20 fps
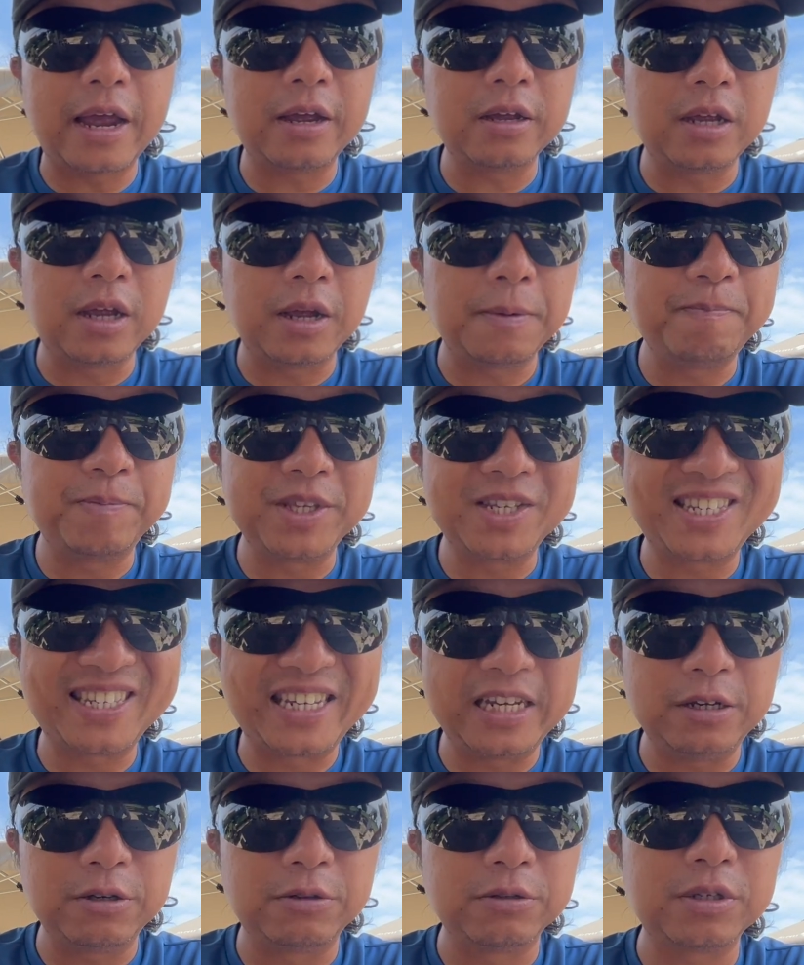um,
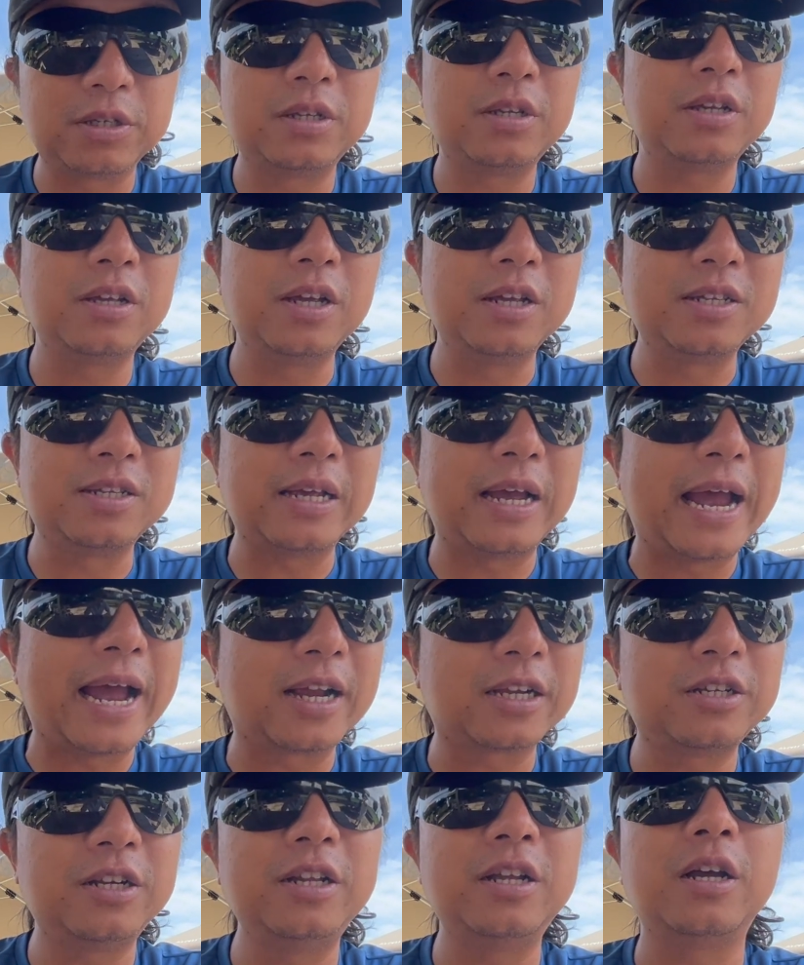skills is
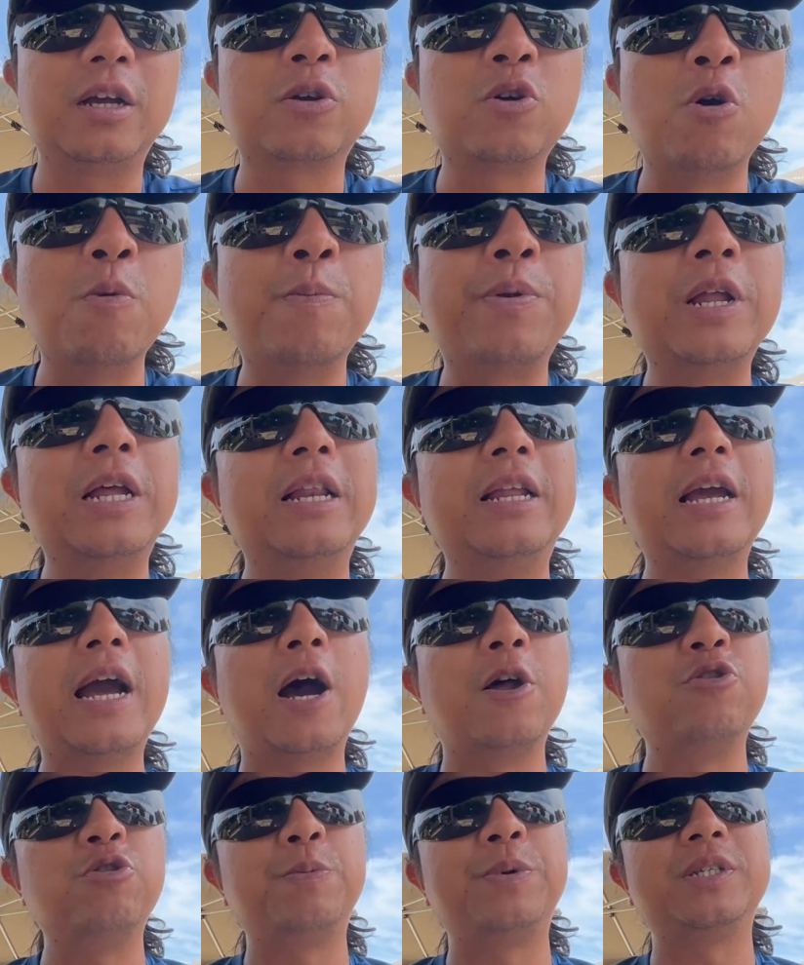actually a completely
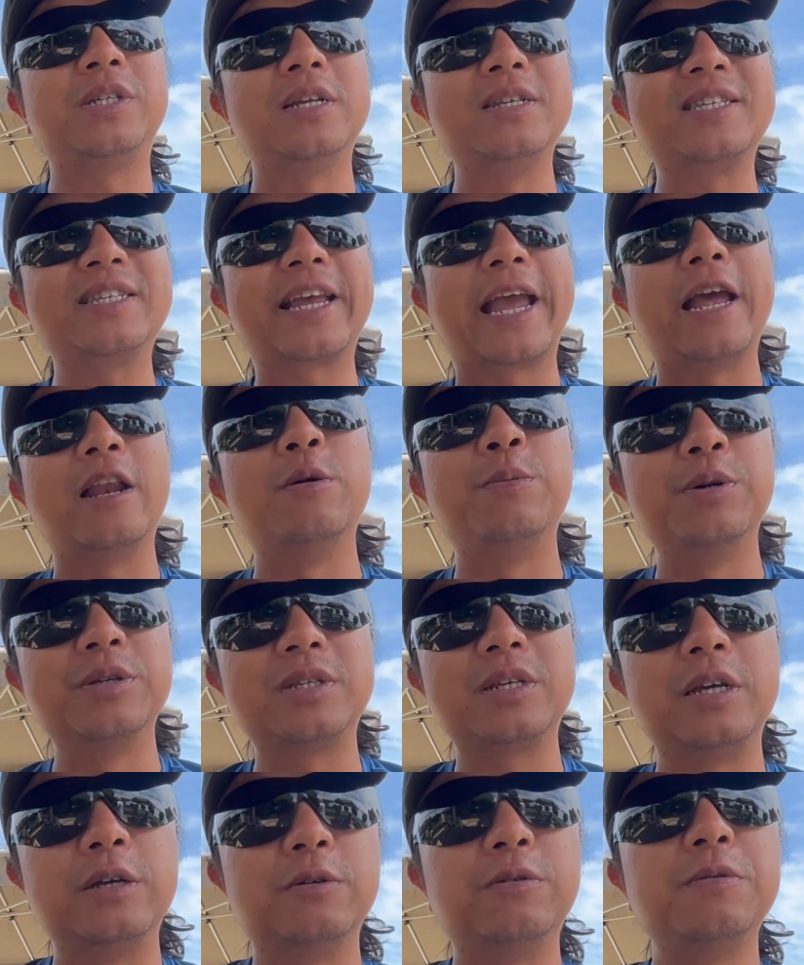100% scalable
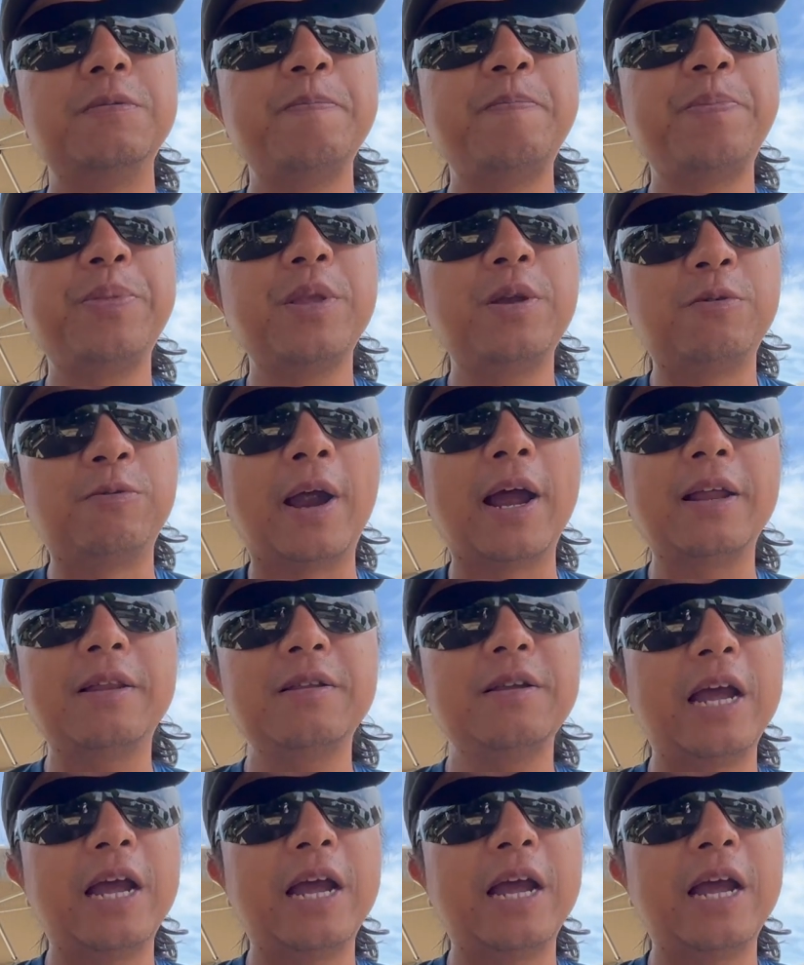skill, right?